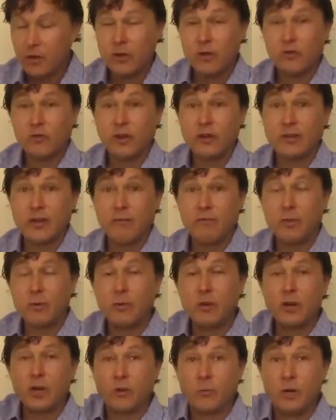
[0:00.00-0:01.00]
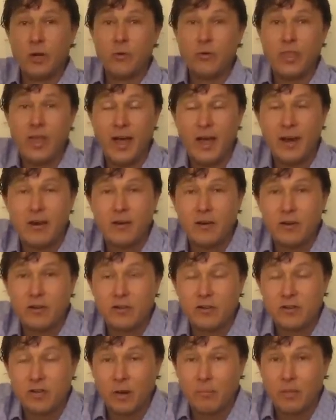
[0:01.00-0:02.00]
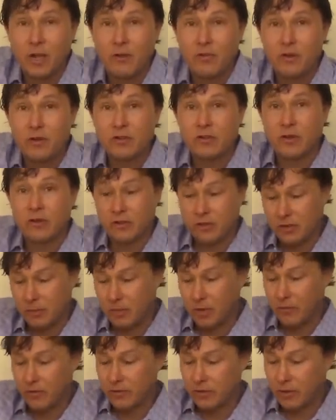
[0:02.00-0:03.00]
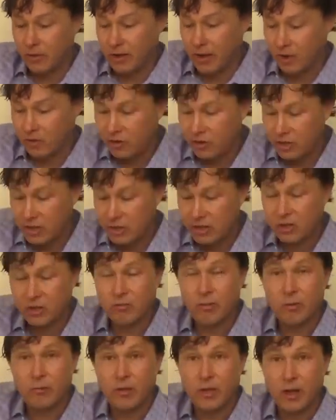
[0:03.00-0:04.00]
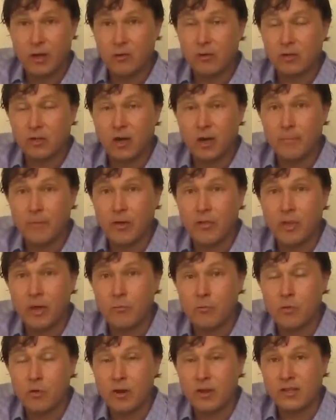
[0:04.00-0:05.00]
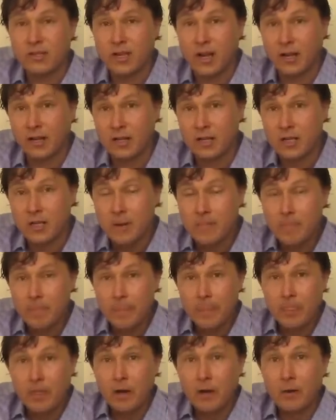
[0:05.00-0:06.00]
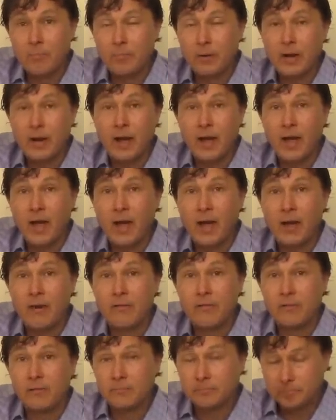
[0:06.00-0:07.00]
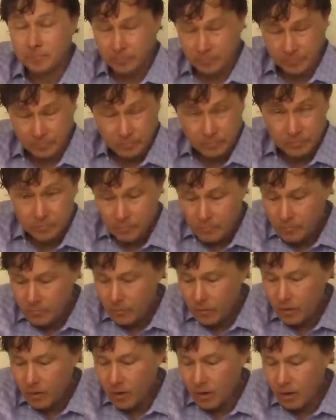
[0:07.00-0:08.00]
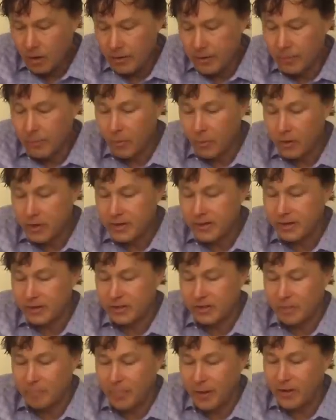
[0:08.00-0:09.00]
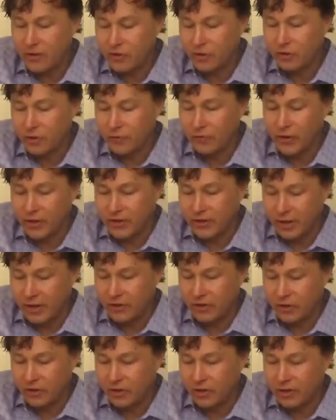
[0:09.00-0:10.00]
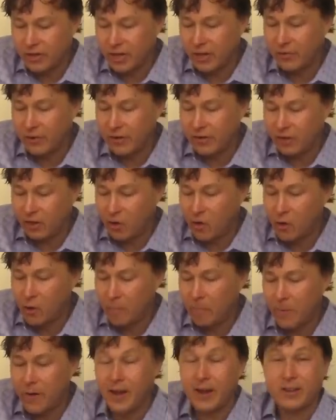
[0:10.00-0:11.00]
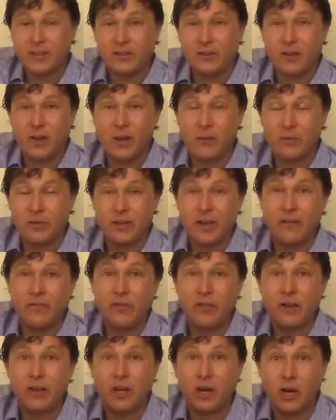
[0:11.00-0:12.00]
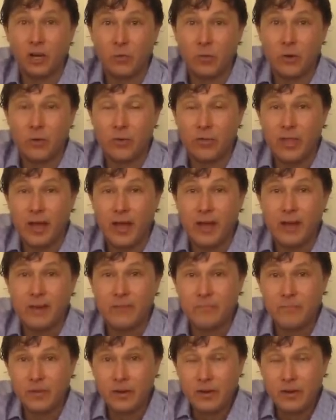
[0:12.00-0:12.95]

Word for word: So I definitely would agree with that on some levels. On some levels, I would actually disagree with that. I'll talk about that more in a second. Uh, but I have, uh, number one, he says, the best juicer for juicing celery is a cold press. So I would definitely agree with that.